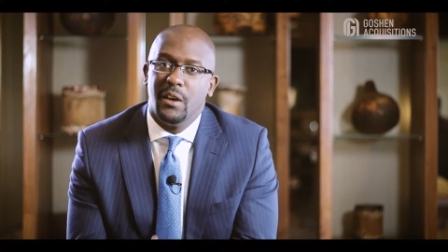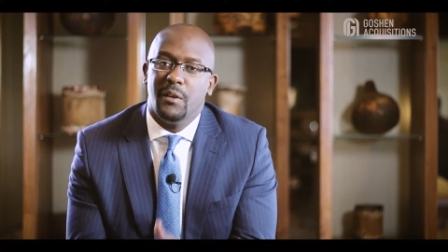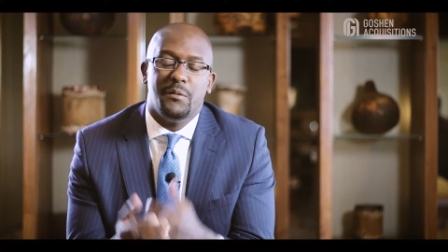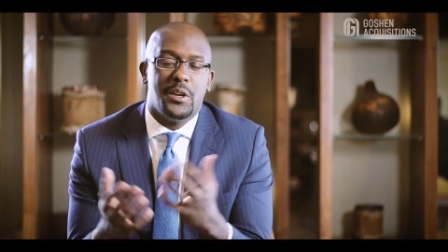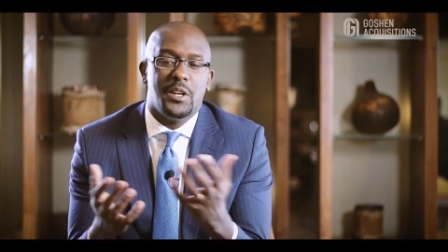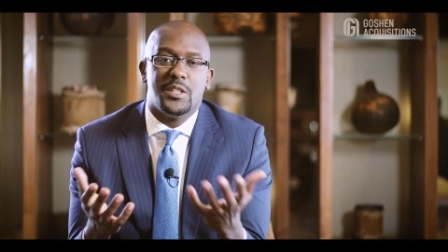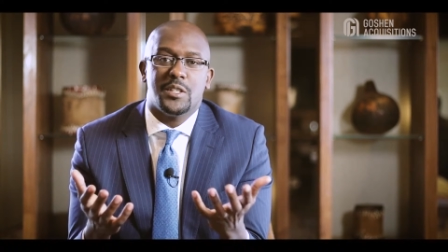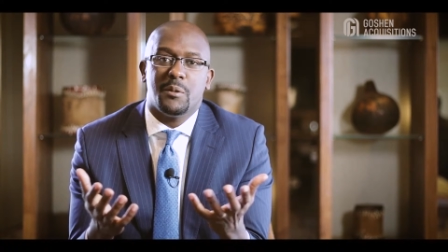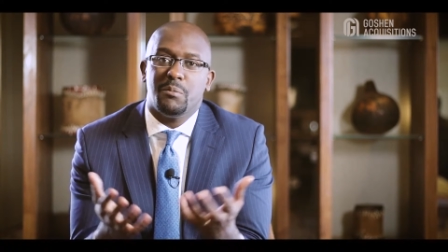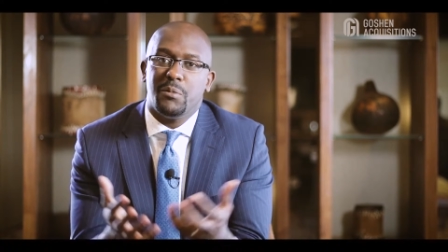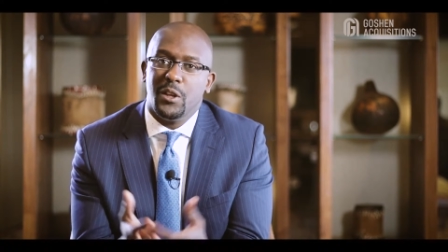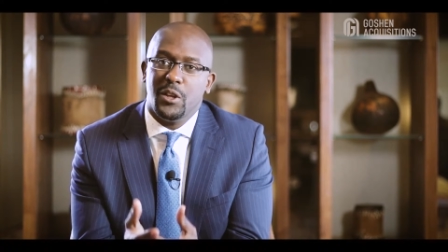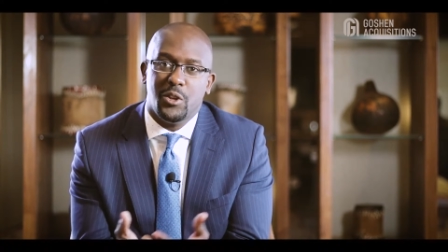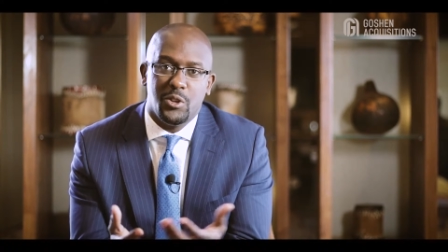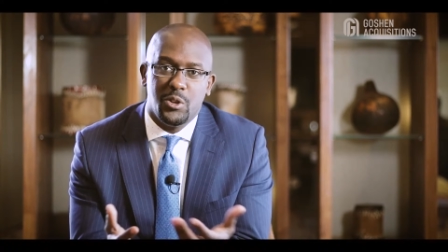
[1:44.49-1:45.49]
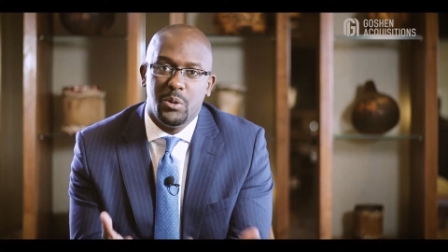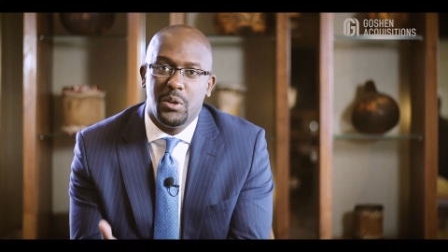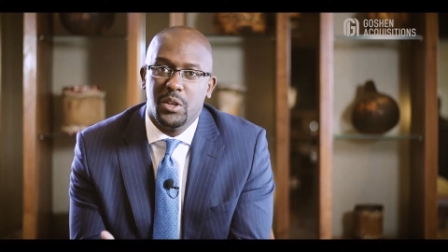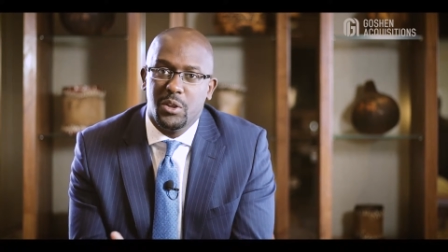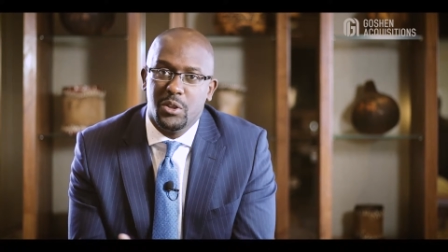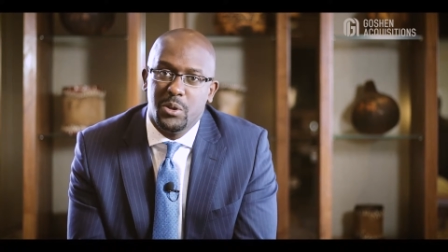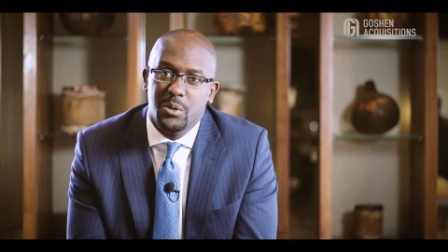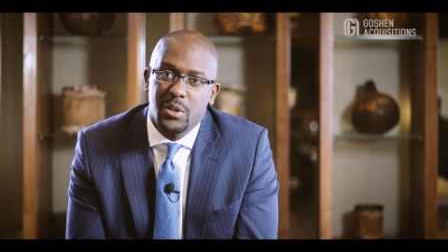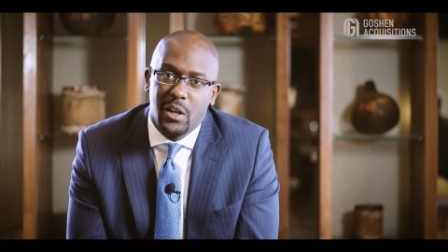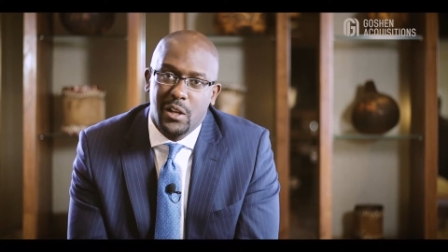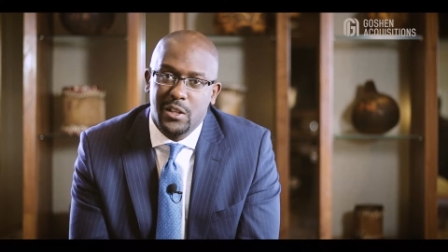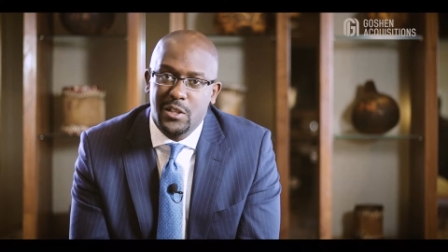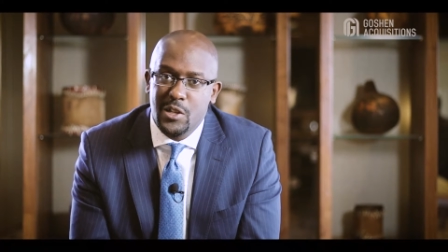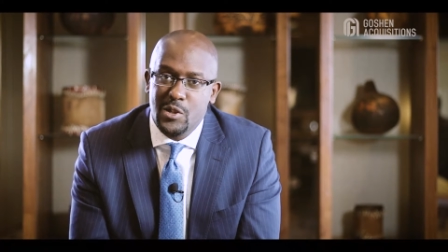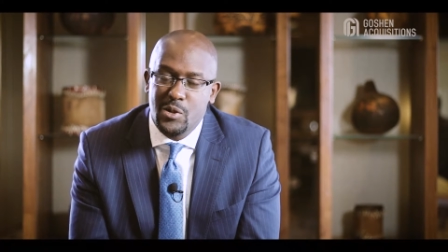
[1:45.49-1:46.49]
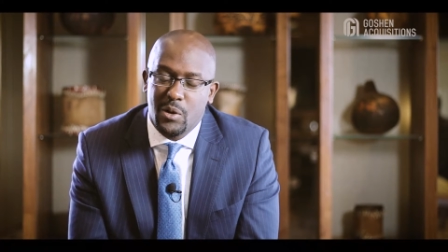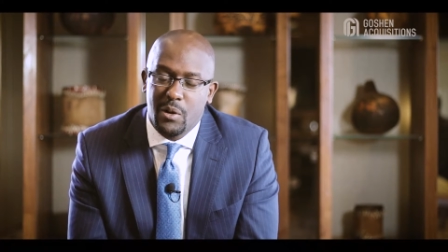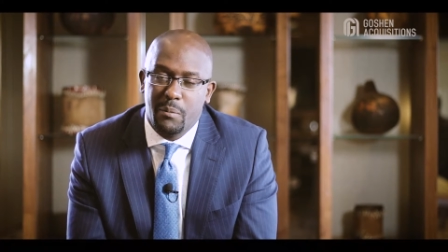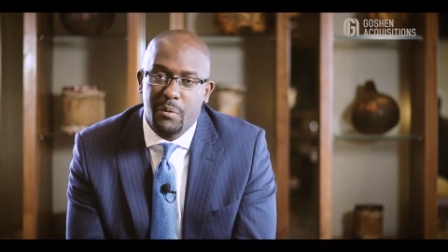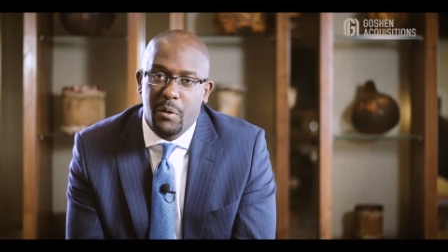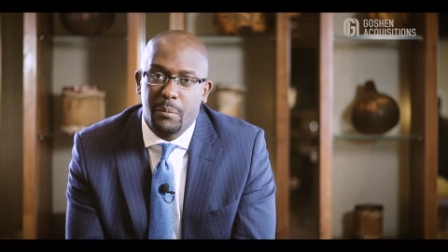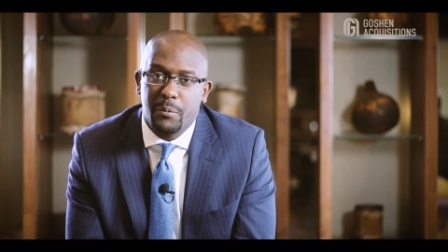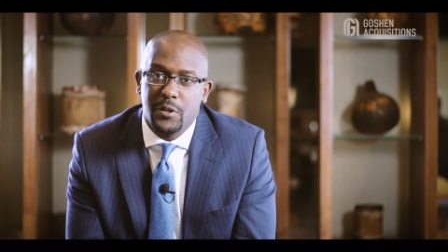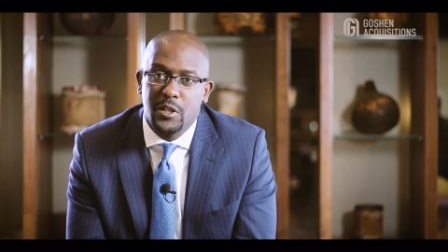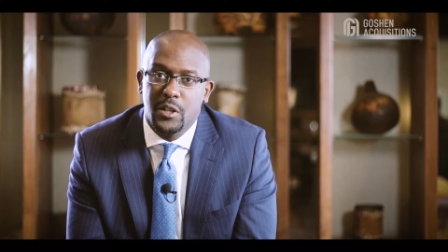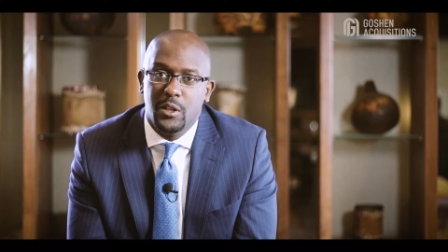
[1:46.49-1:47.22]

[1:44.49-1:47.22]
Very simply, you're doing your due diligence on a property.